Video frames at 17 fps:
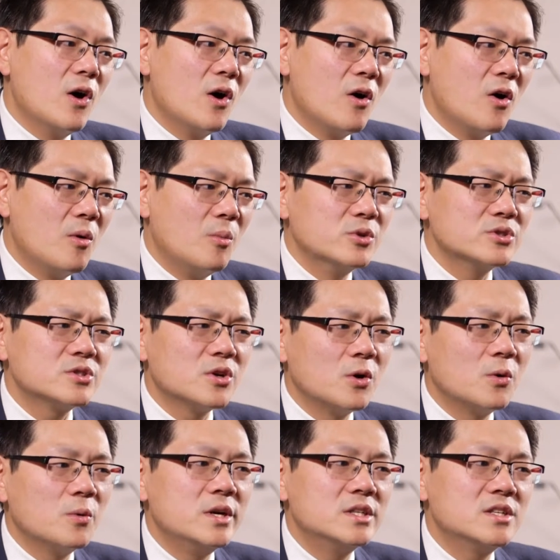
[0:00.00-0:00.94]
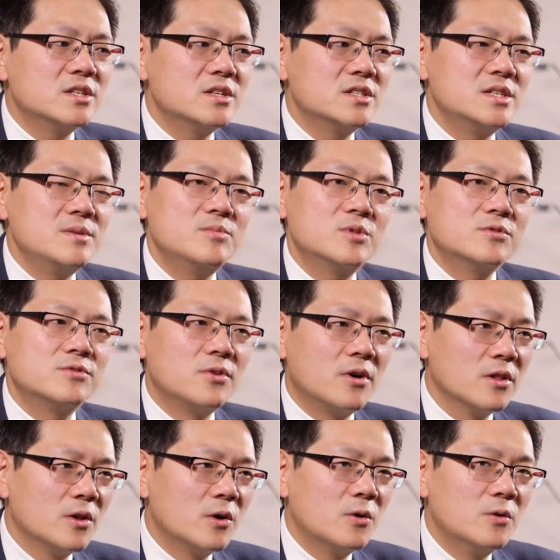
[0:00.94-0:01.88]
almost always seem to
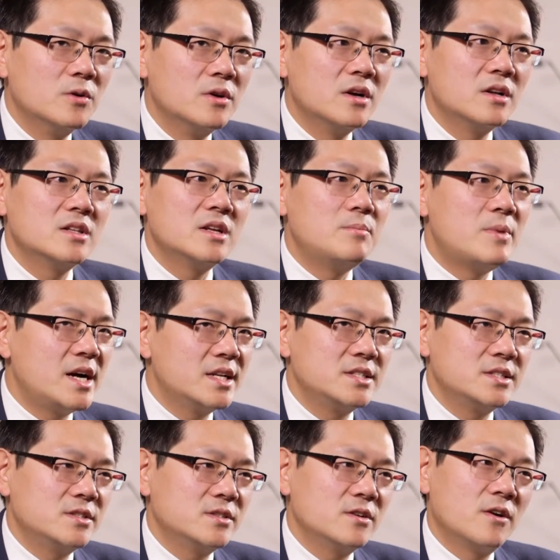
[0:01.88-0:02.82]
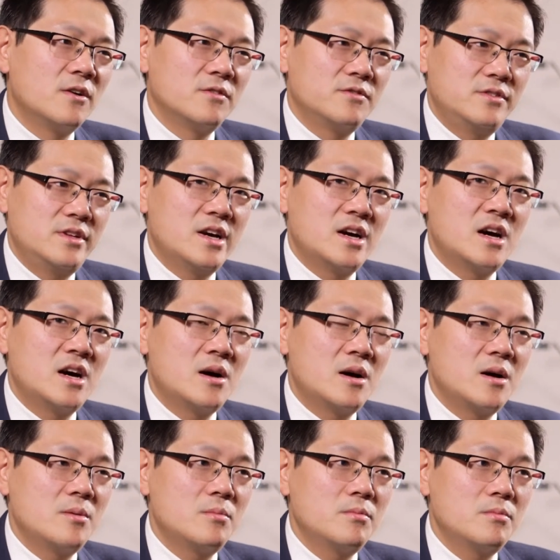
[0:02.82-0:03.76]
follow the pattern of their
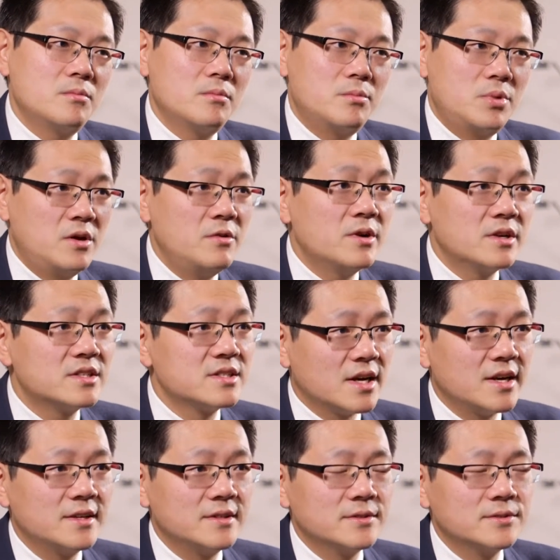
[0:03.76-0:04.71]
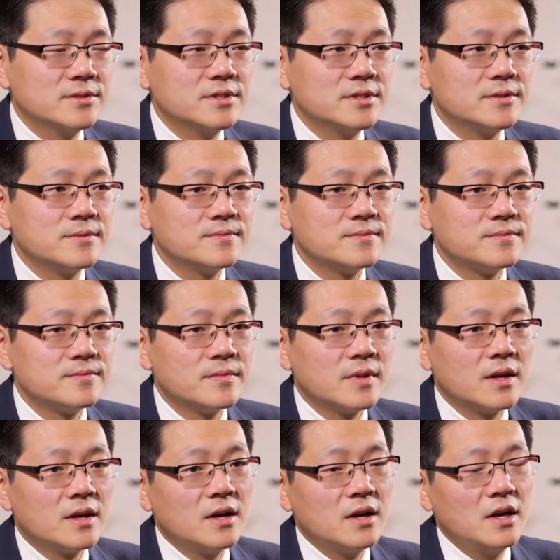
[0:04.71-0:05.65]
period cycles.
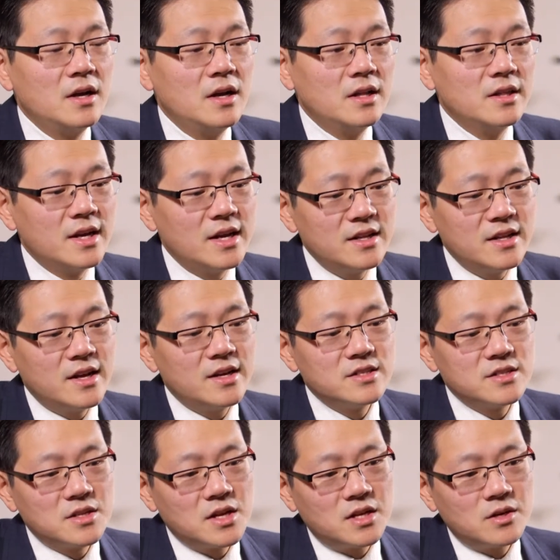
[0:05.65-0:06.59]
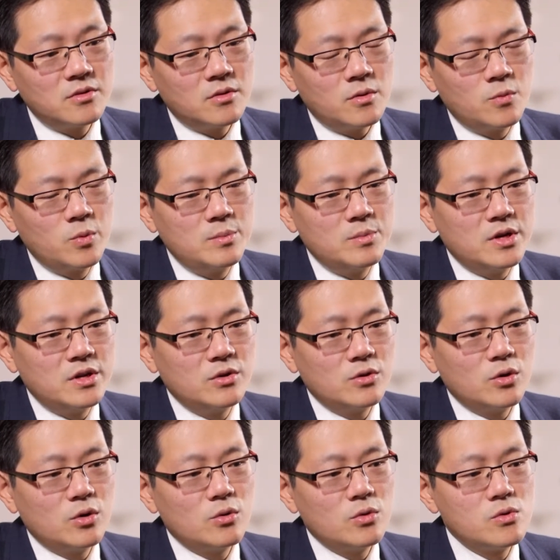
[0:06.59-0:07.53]
Then there's another group of
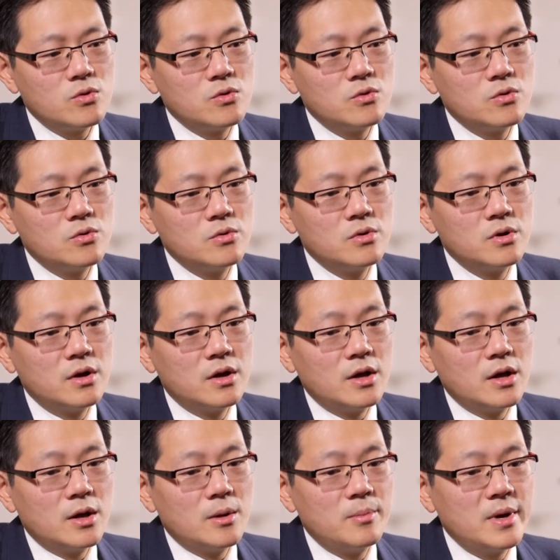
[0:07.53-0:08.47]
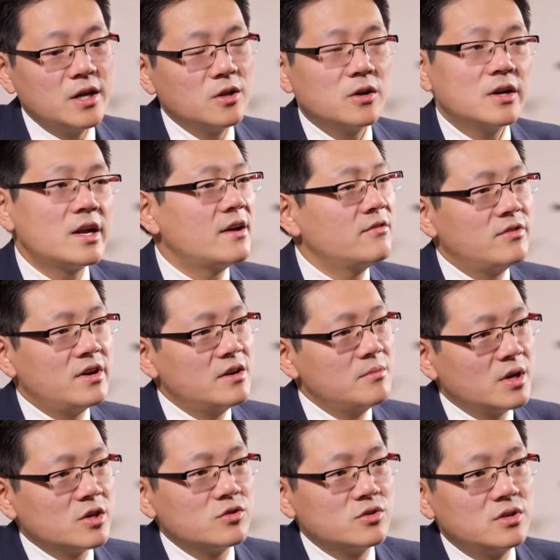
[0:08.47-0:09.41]
women who may not have very
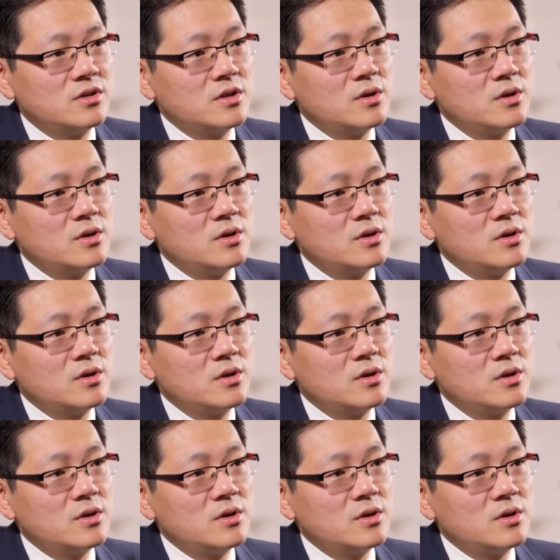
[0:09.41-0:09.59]
much